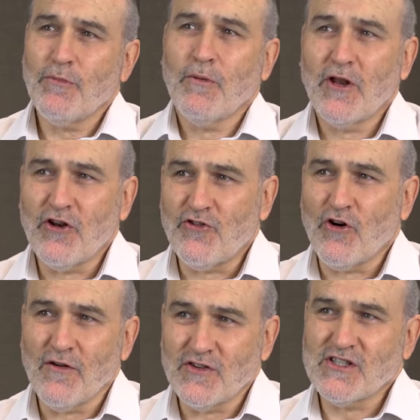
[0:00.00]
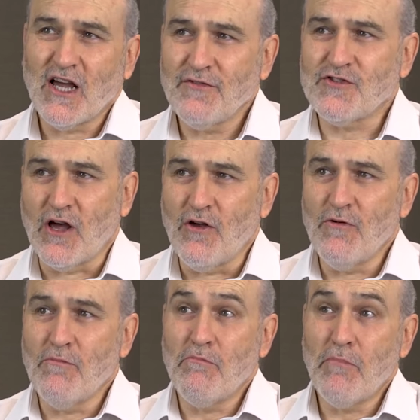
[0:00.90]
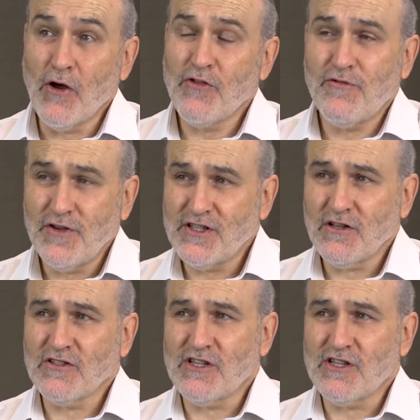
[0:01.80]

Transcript: implement a driver safe zone, both physical